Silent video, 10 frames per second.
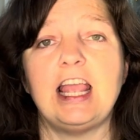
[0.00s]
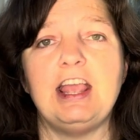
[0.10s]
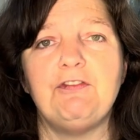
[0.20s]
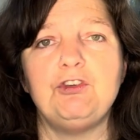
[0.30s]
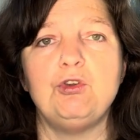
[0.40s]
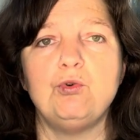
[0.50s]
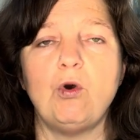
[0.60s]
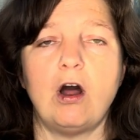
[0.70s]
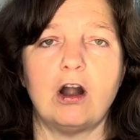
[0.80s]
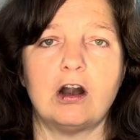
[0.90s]
if you
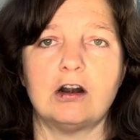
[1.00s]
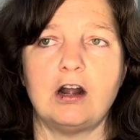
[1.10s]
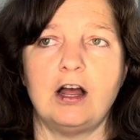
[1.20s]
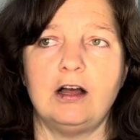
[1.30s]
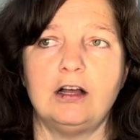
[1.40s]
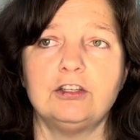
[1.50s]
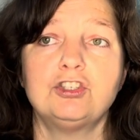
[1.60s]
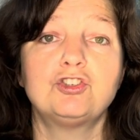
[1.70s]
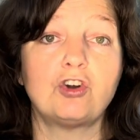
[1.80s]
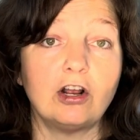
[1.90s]
are
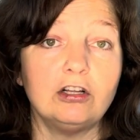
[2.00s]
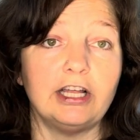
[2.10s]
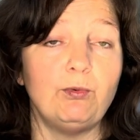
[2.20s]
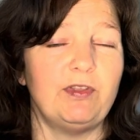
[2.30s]
struggling